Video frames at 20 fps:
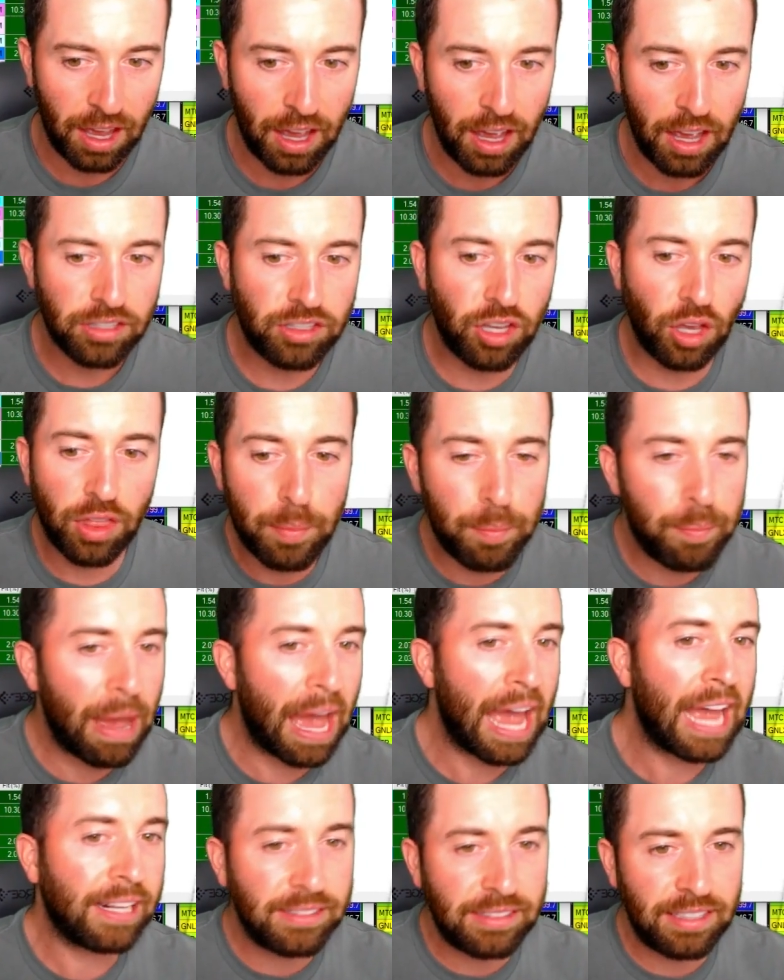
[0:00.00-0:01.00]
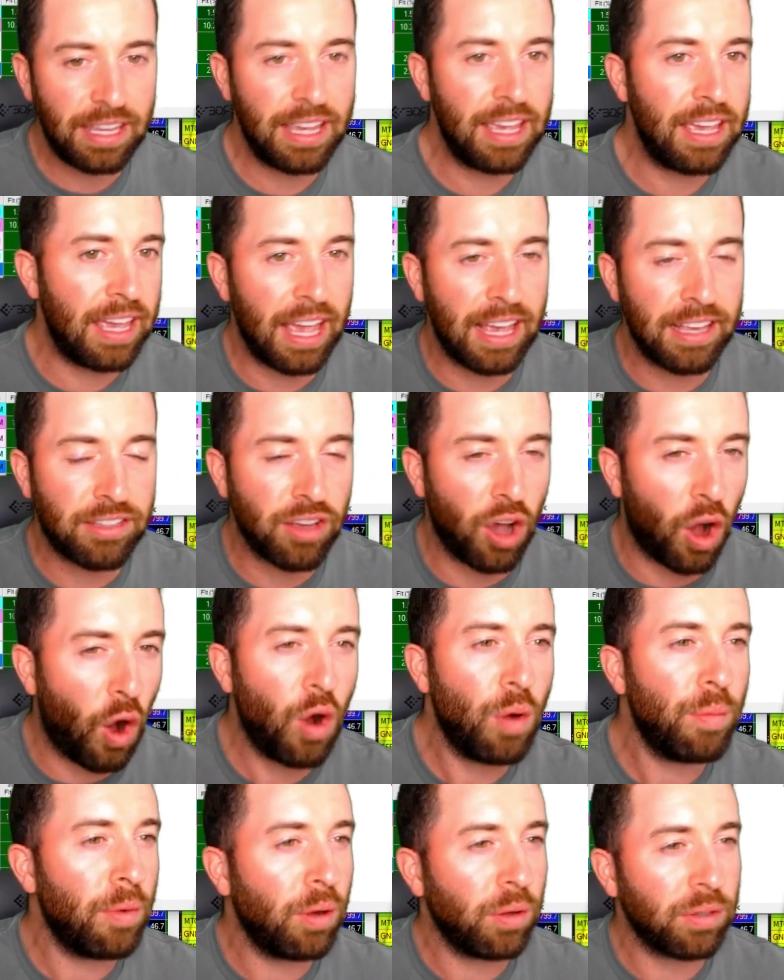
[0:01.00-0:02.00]
So the MACD is
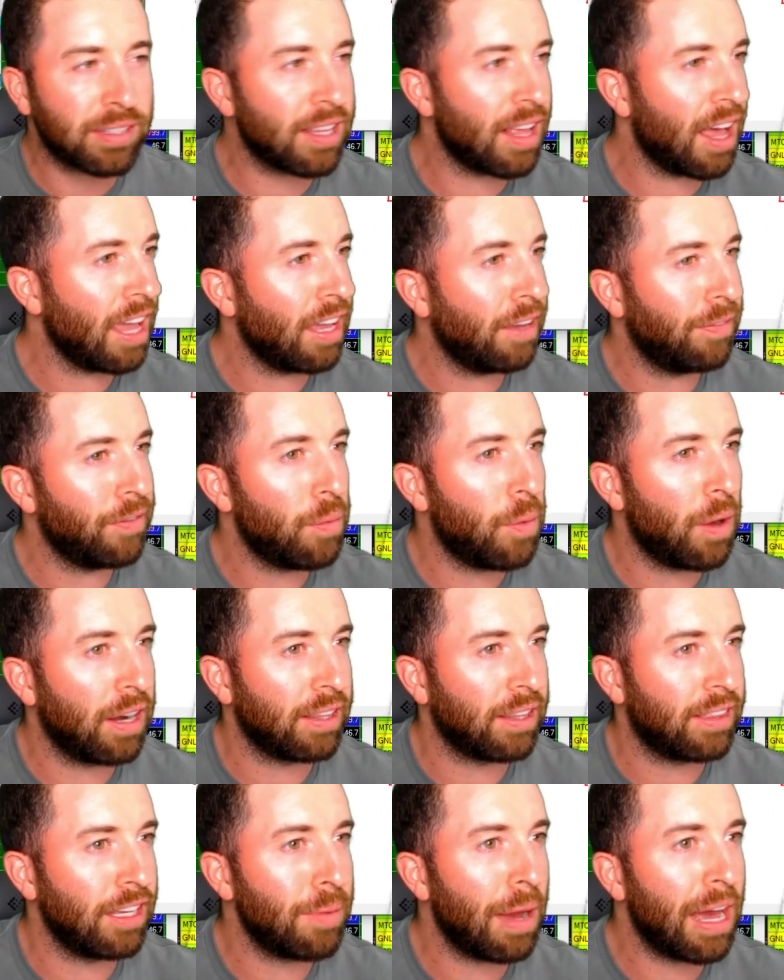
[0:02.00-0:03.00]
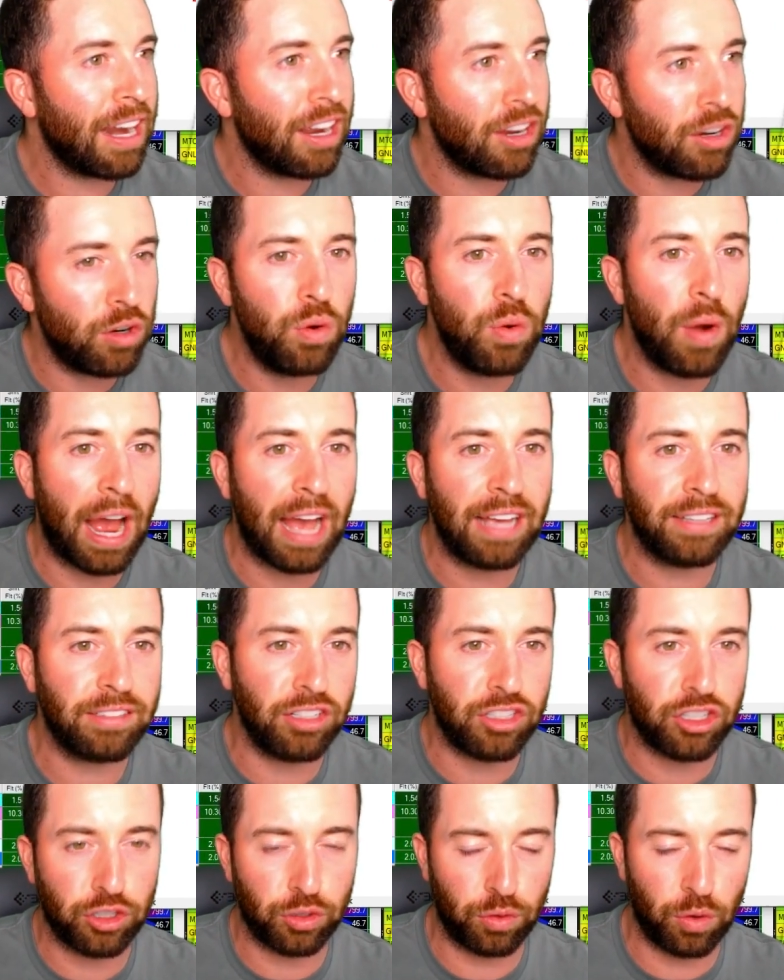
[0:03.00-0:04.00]
almost like, if we want to think about it, who has
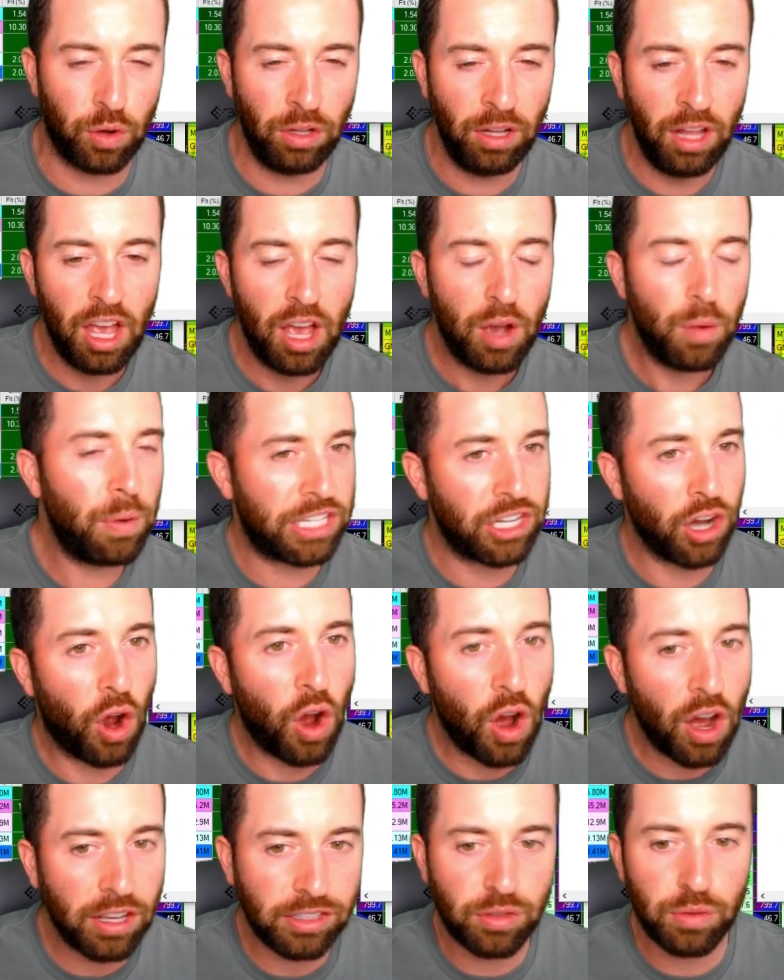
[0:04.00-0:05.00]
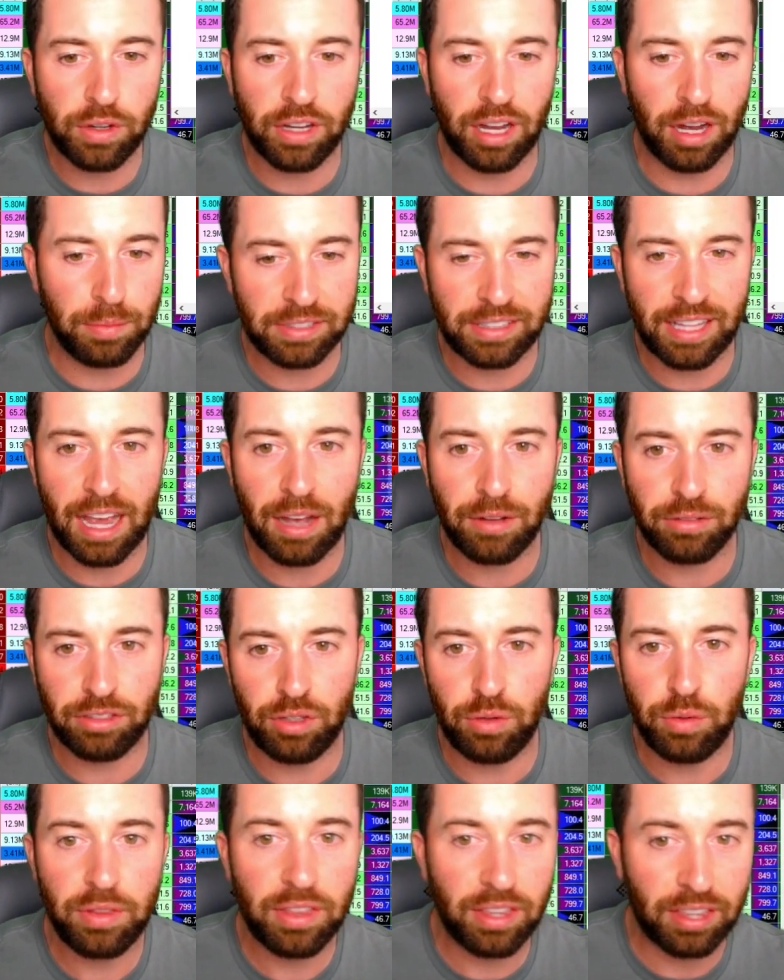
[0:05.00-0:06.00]
control, which also comes down
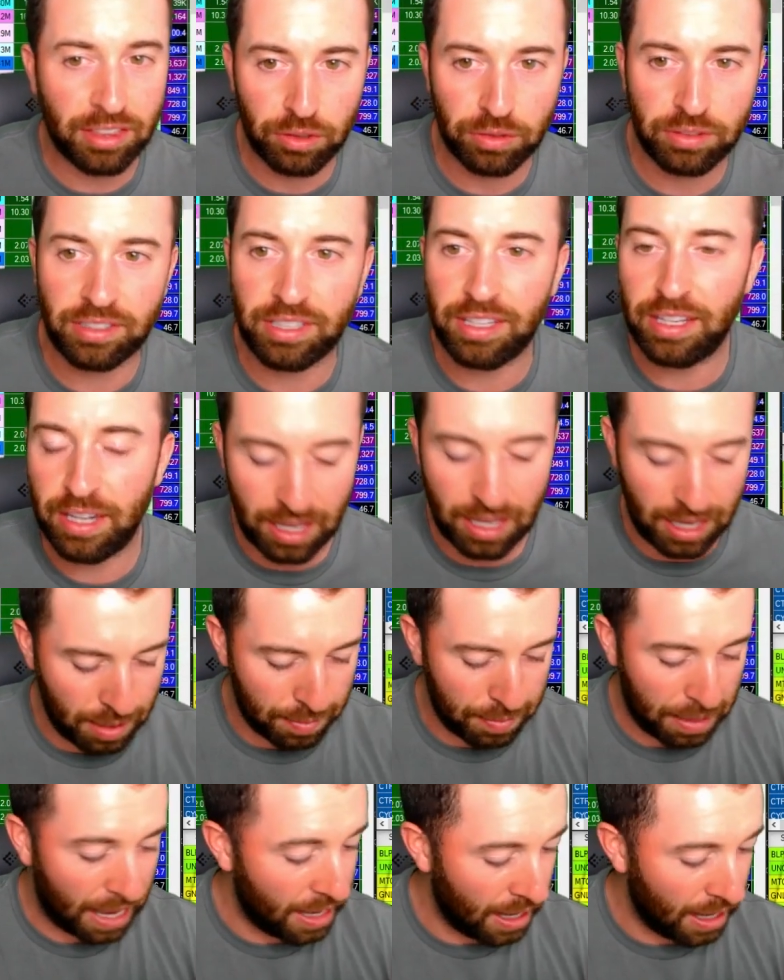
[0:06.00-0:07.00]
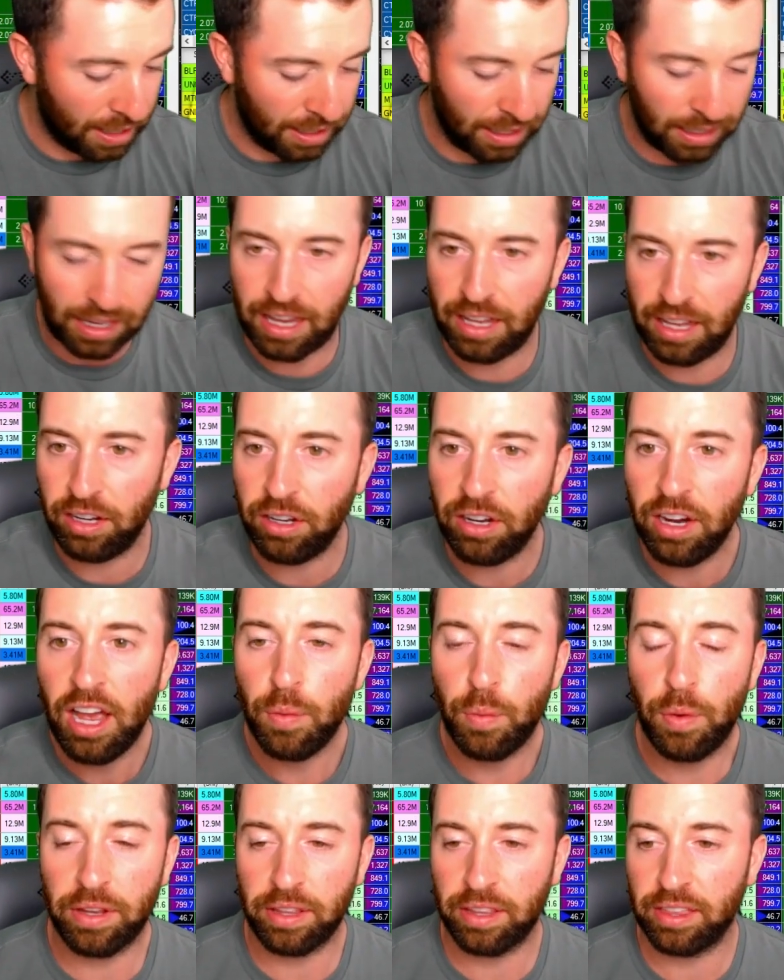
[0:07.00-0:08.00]
to the 13 EMA indicator,
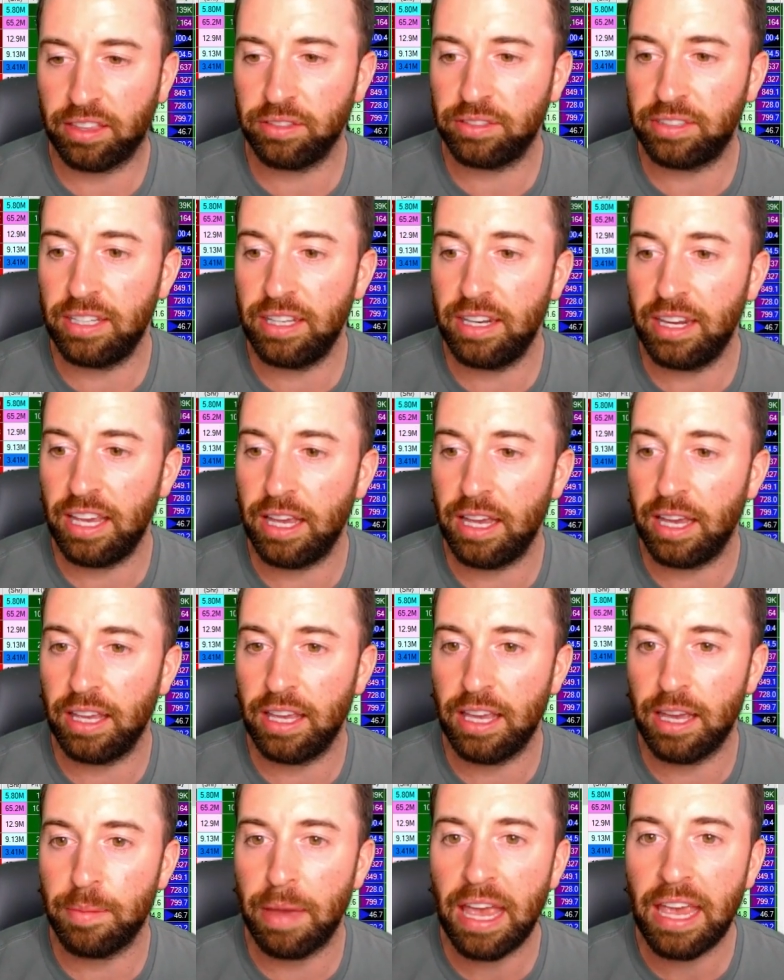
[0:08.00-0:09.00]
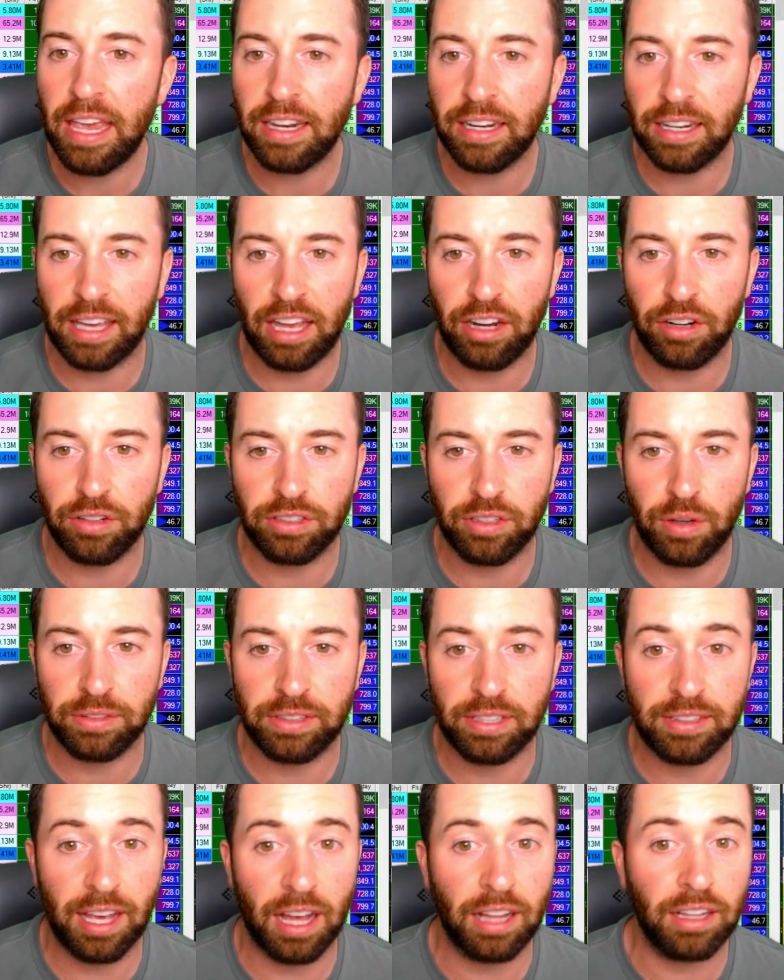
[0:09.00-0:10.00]
where the 13 EMA indicator is going
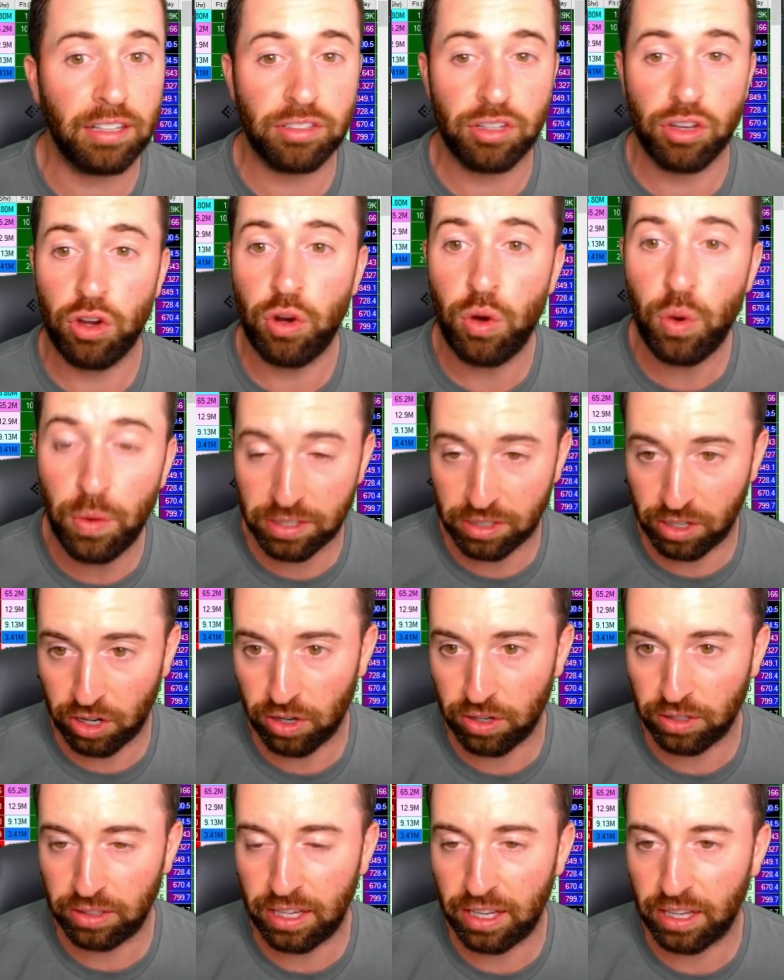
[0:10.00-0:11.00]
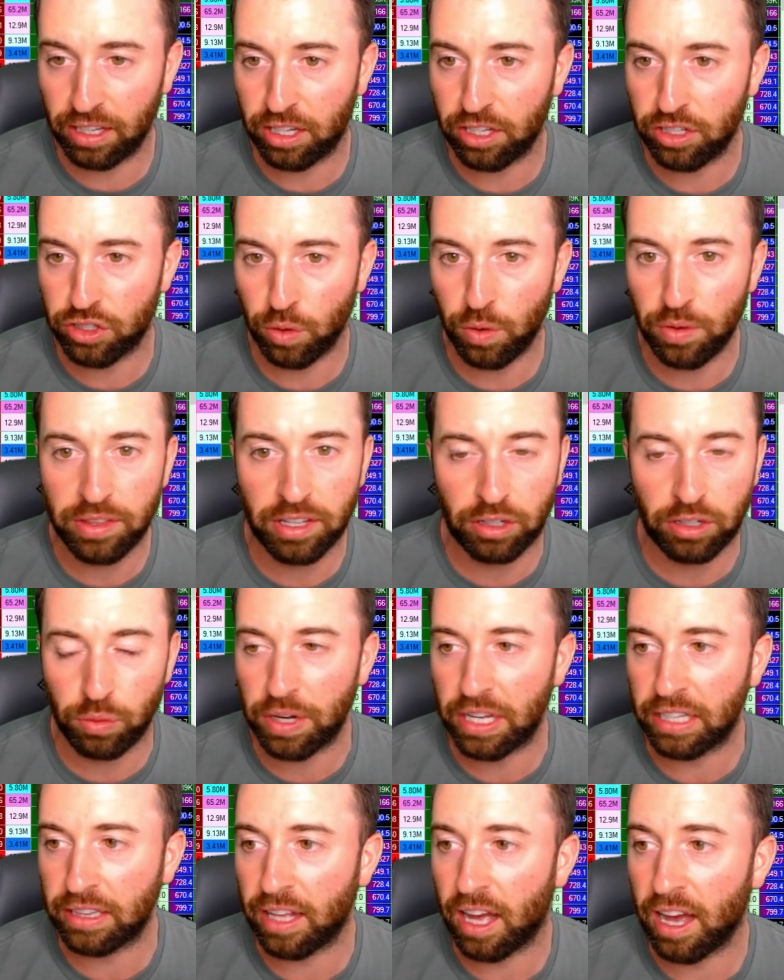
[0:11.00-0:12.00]
to tell us who is currently in control, the
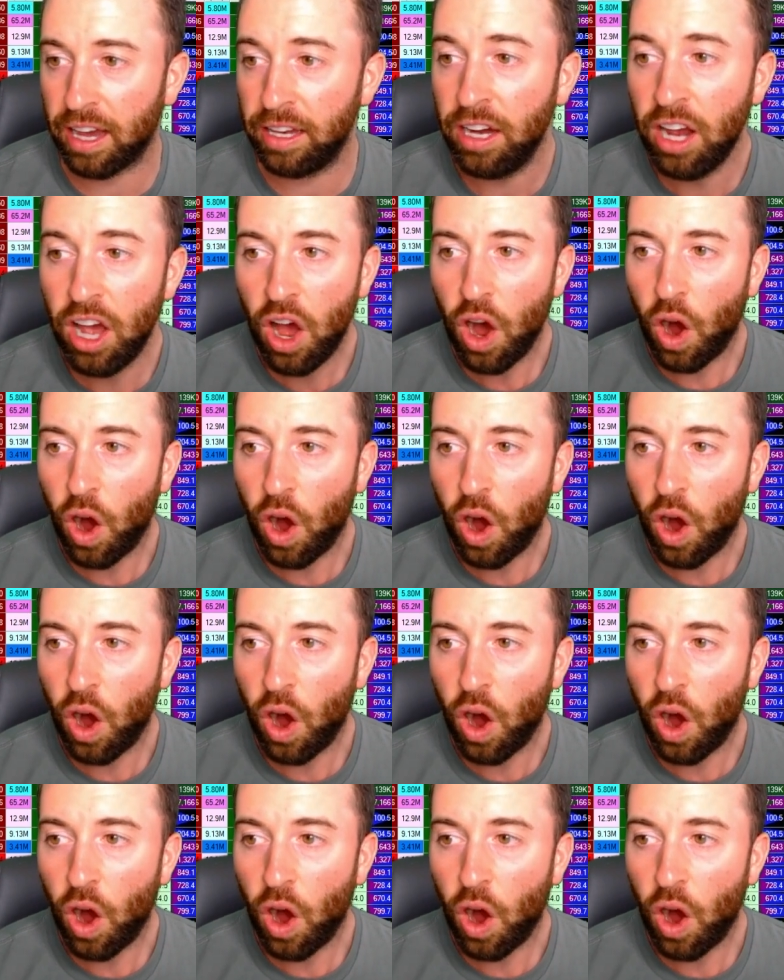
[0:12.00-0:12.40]
green line.